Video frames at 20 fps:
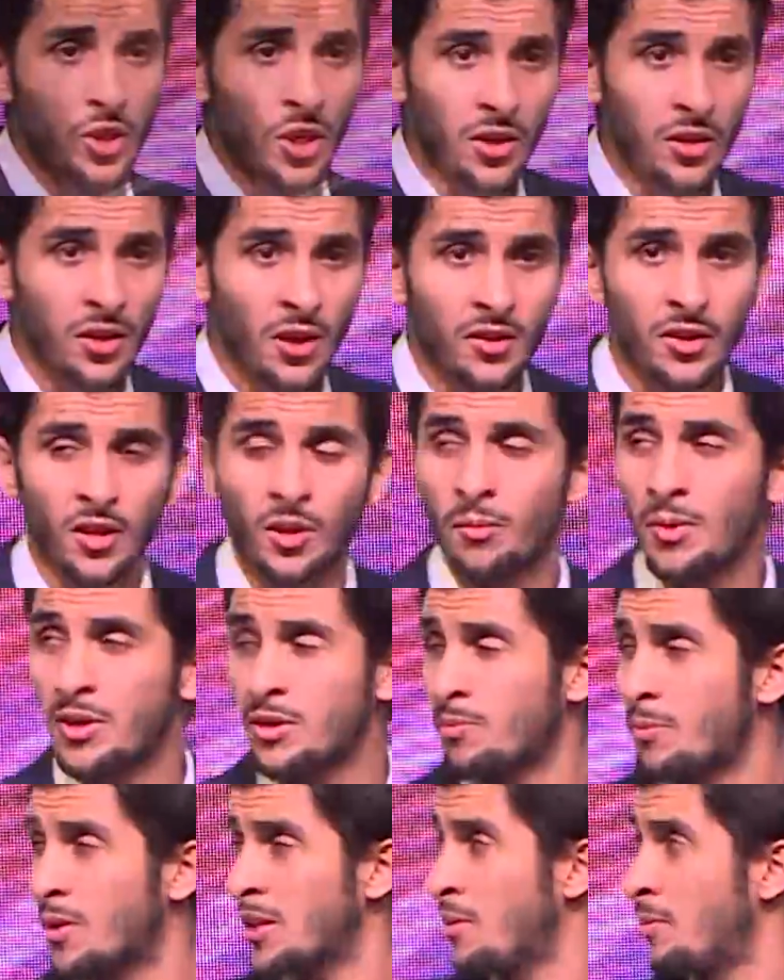are nothing but
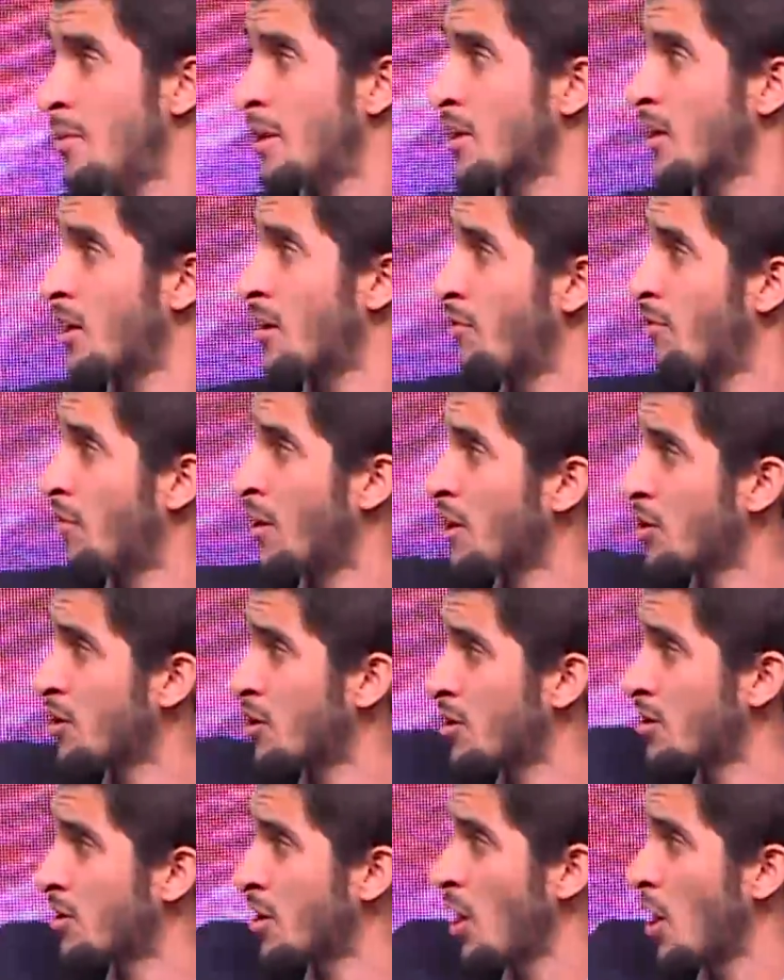mathematical
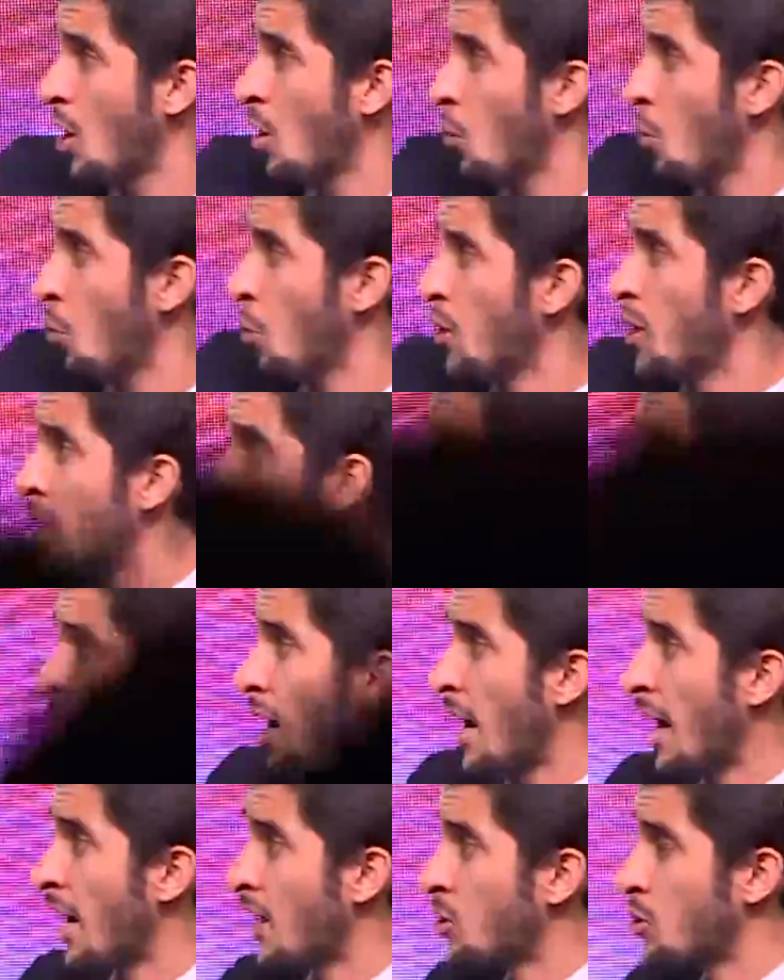functions. We
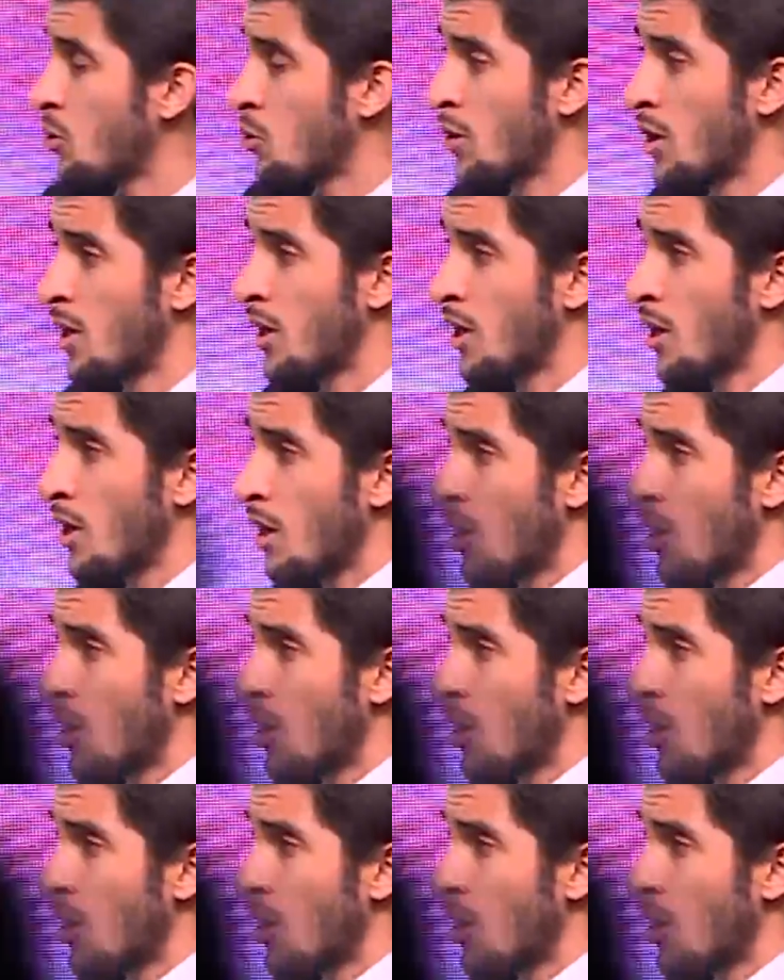actually